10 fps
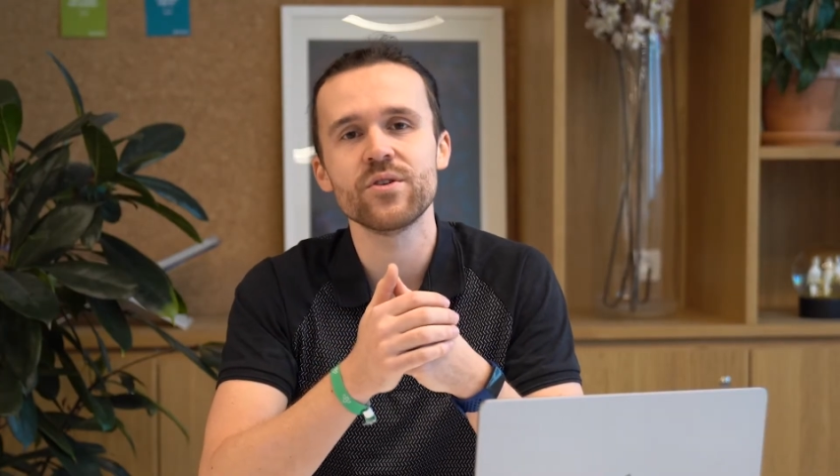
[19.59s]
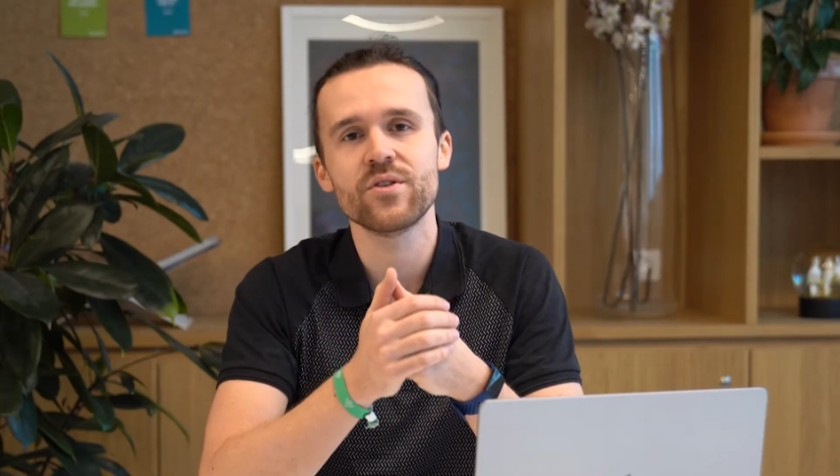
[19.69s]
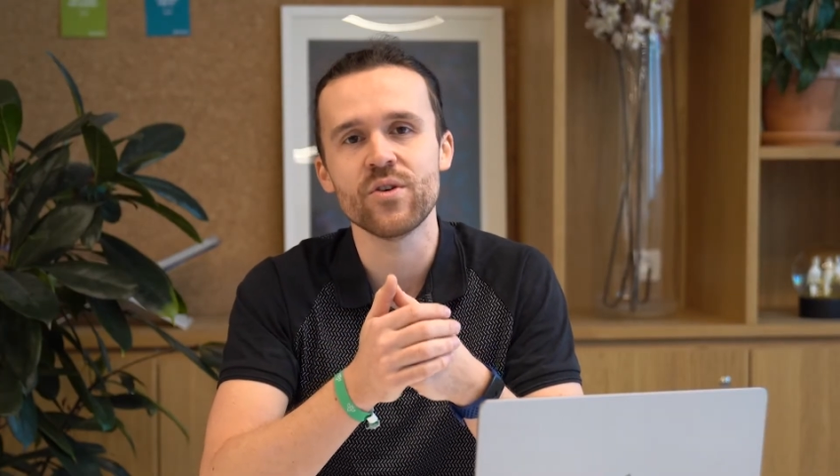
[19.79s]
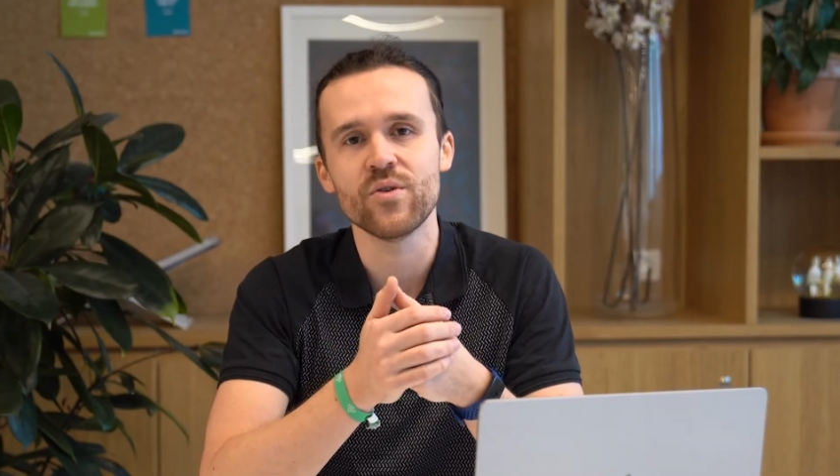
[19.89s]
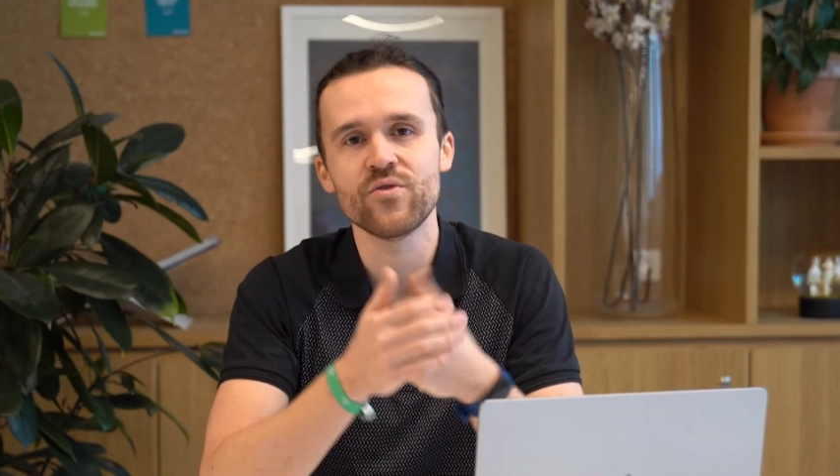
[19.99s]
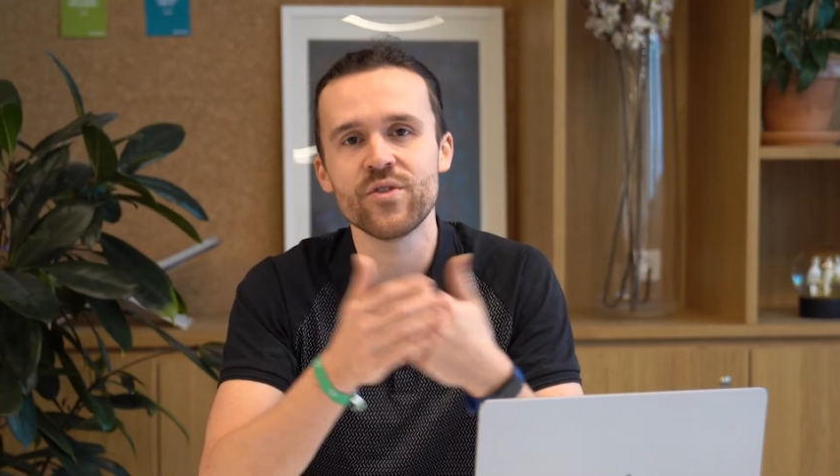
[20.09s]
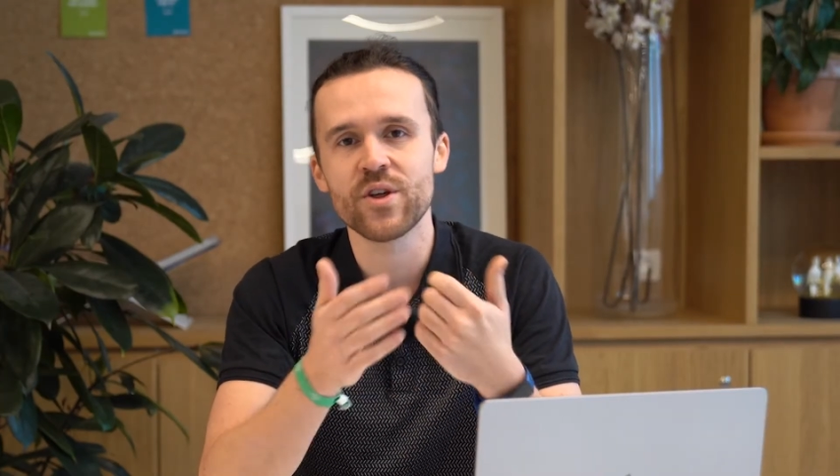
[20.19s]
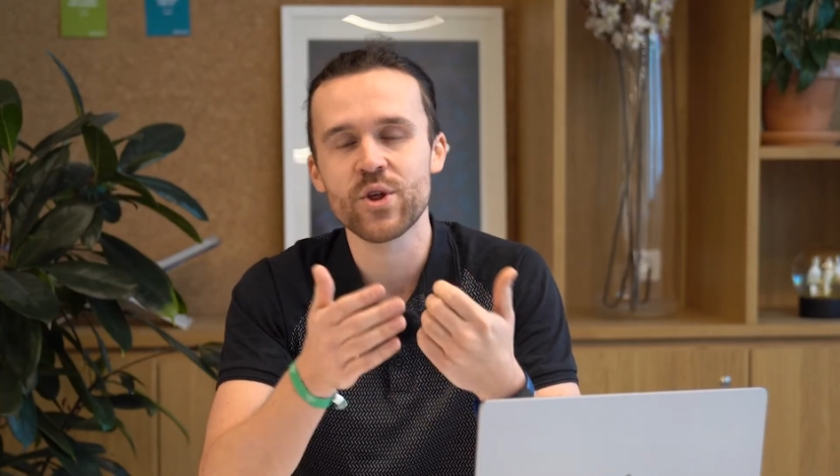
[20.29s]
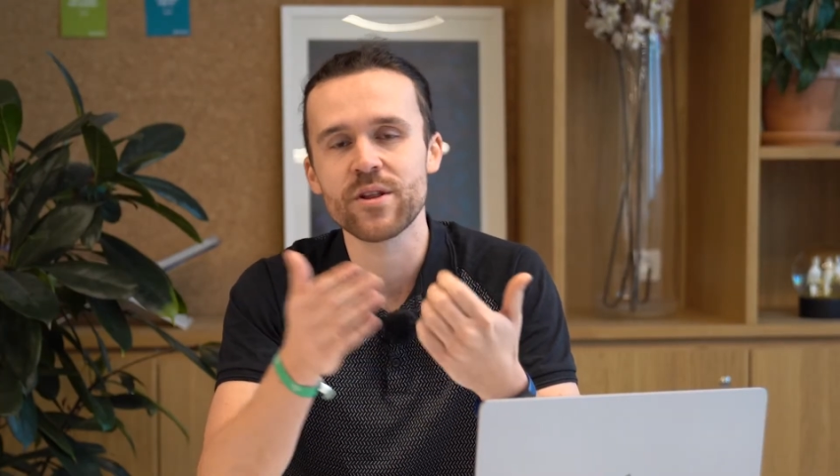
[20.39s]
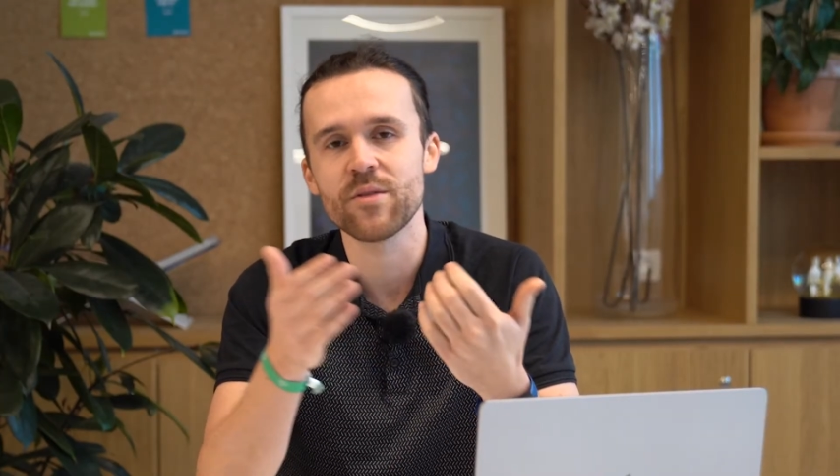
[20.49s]
to
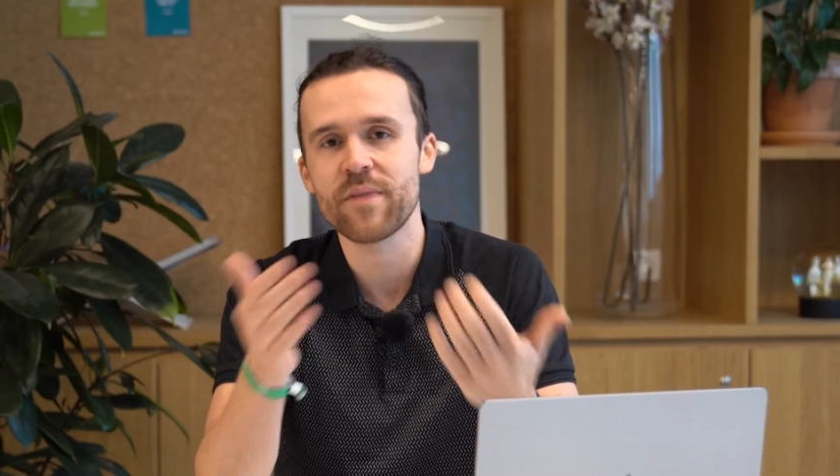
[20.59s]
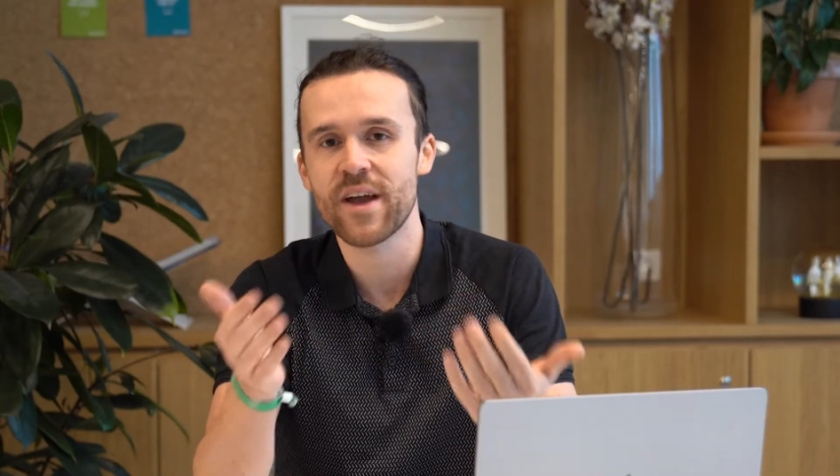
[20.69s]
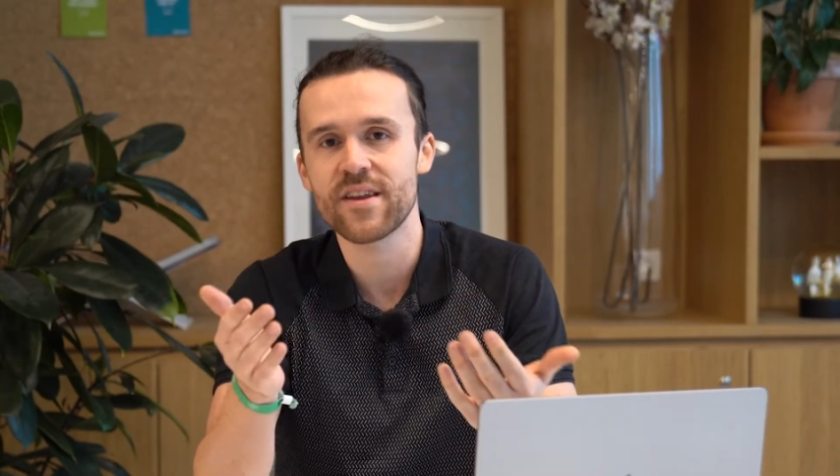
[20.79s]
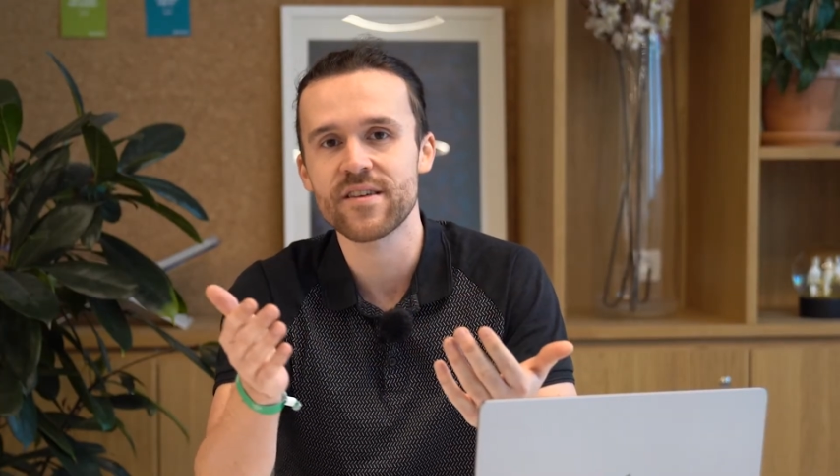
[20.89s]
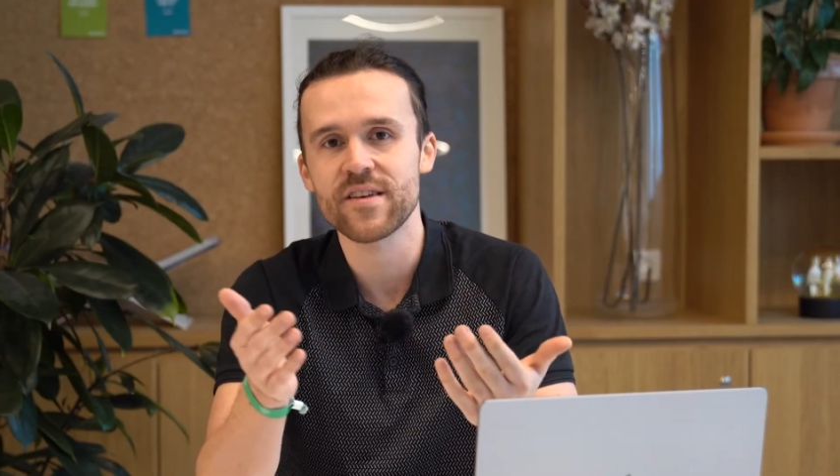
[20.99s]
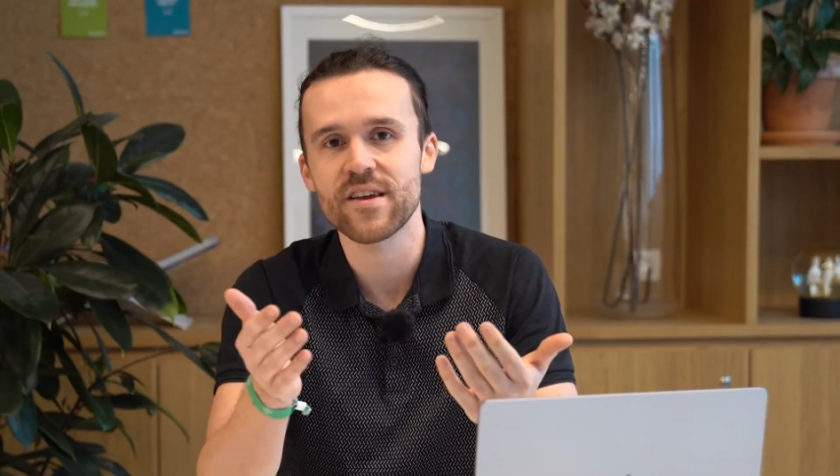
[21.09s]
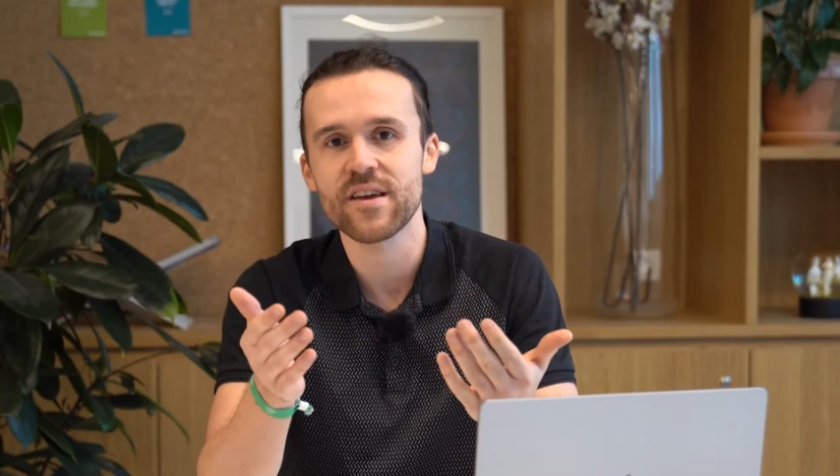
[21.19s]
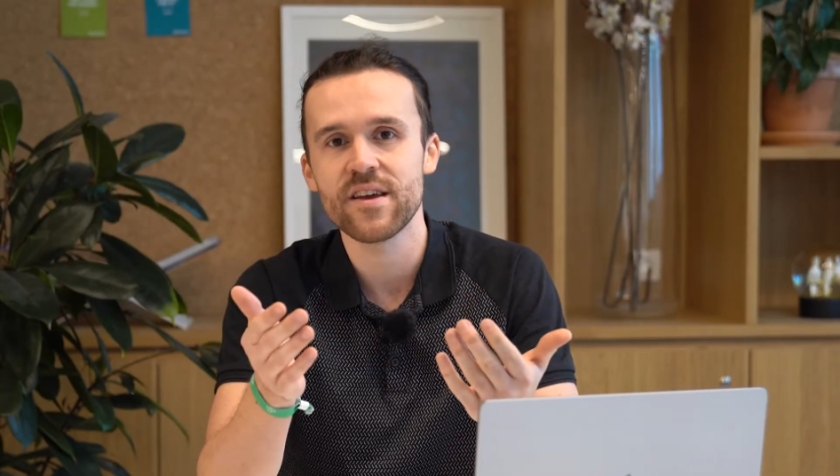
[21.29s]
traditional pen testing.